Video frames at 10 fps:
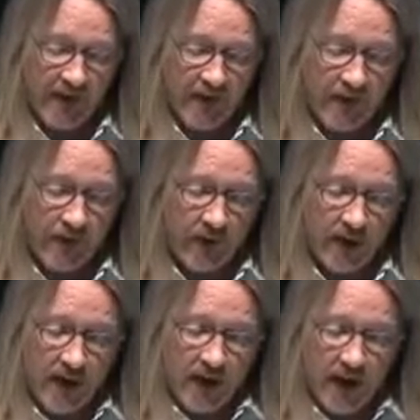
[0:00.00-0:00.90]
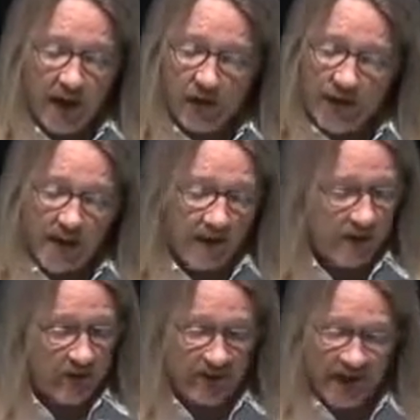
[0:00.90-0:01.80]
century. We
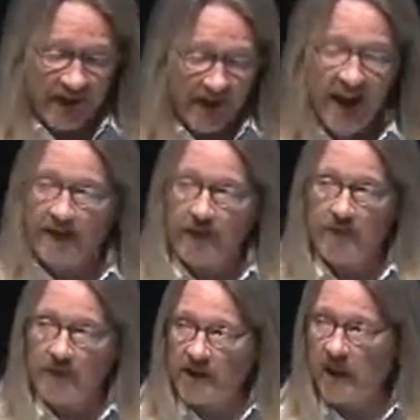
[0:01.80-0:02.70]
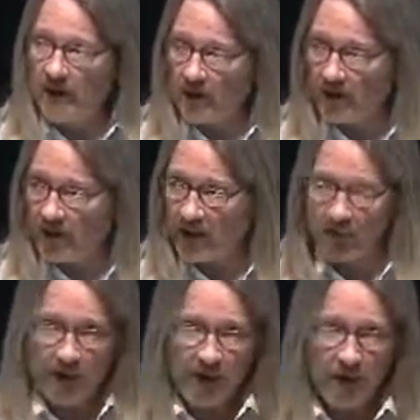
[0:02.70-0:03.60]
designed a lot of new materials that
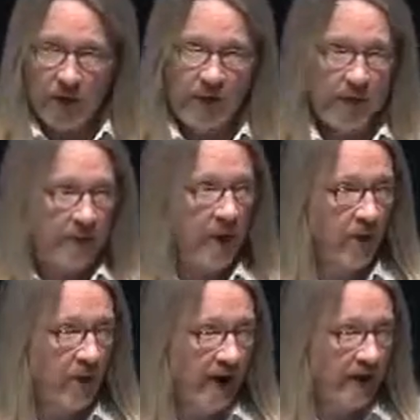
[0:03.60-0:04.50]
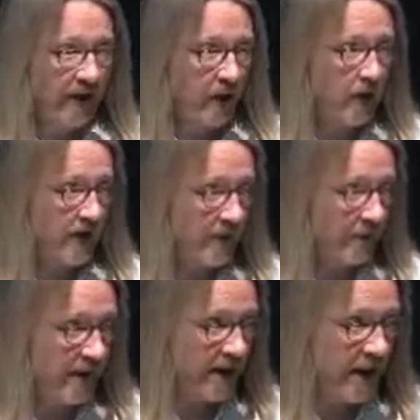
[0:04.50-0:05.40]
could be used to build things that couldn't
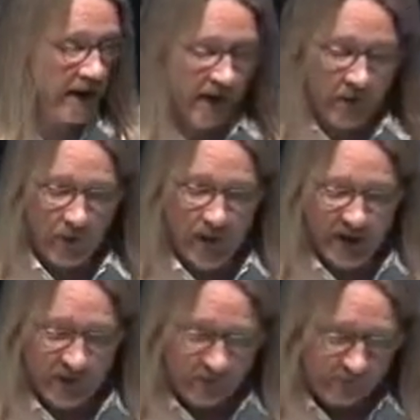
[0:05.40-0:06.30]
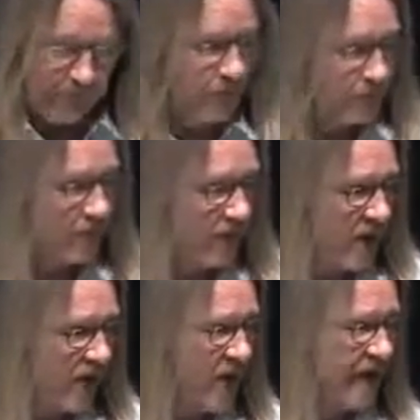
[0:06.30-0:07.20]
have been done otherwise.
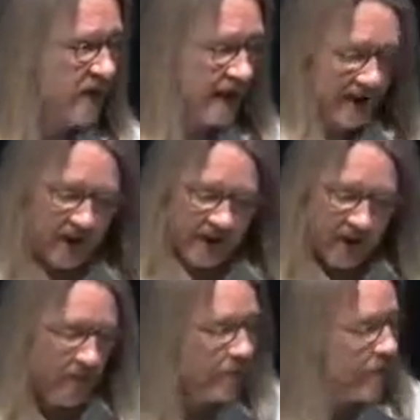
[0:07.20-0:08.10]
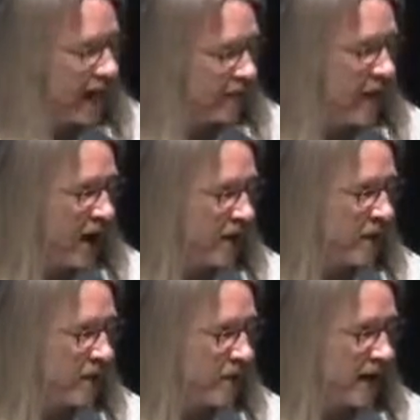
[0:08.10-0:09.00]
Things like steel and
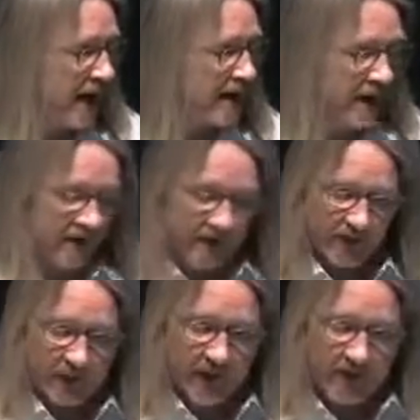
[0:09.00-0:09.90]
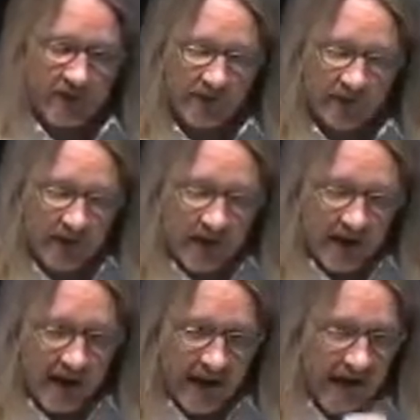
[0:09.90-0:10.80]
polymers or plastics and ceramics,
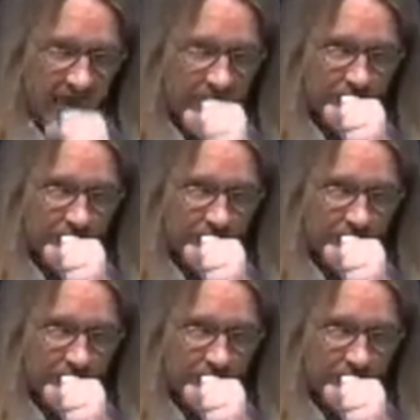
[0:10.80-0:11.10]
and